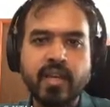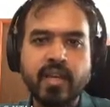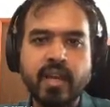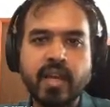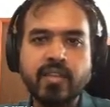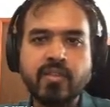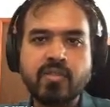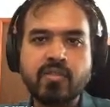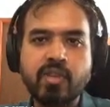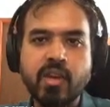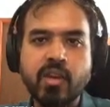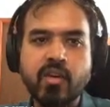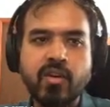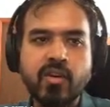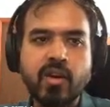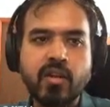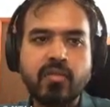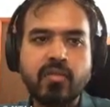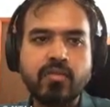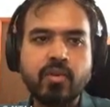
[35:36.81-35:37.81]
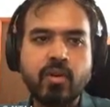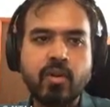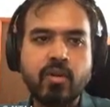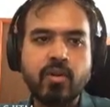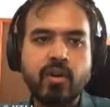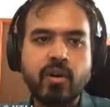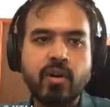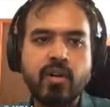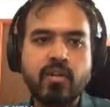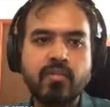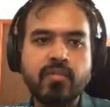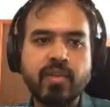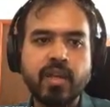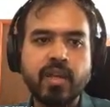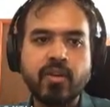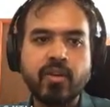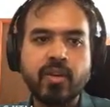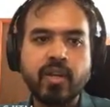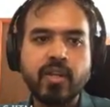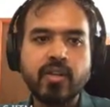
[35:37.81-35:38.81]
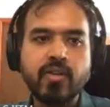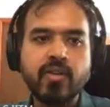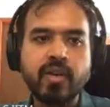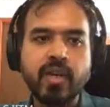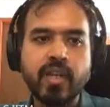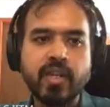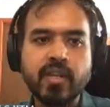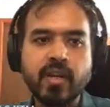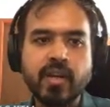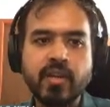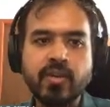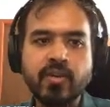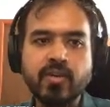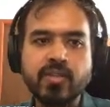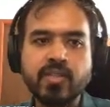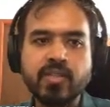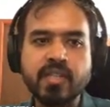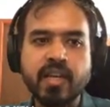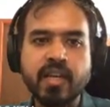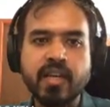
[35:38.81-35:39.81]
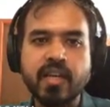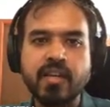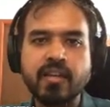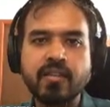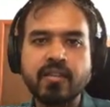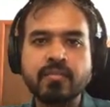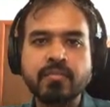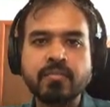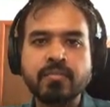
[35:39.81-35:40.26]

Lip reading: I'm going down the left route. So I'm going to choose the left one.